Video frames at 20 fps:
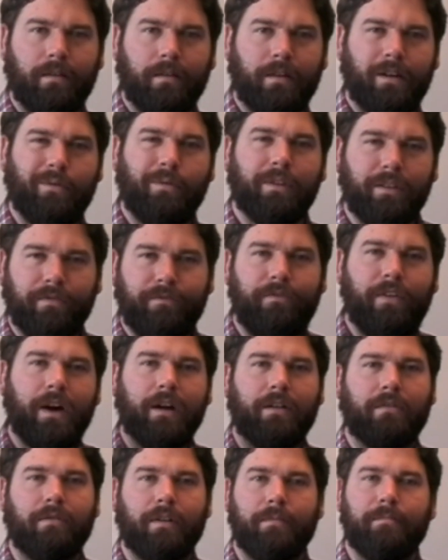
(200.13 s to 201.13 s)
Now what the
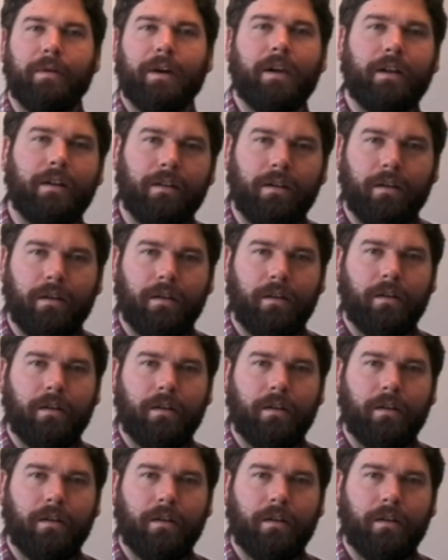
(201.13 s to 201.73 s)
fuck, Krumbine?